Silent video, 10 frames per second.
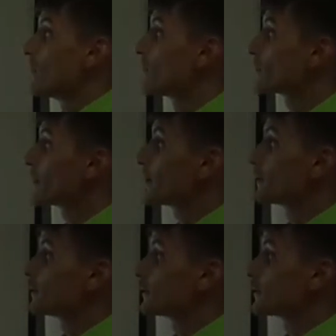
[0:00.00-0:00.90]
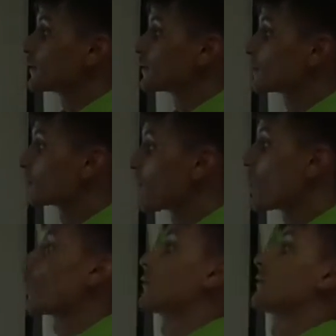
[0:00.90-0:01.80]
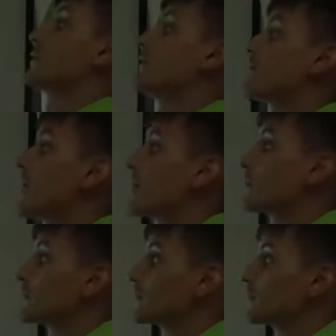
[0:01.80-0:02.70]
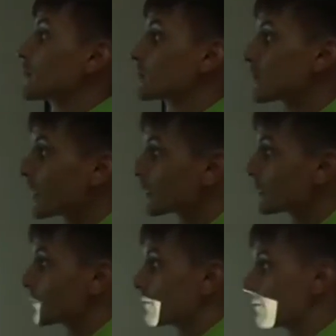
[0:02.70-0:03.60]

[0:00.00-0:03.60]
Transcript: for the small environment, product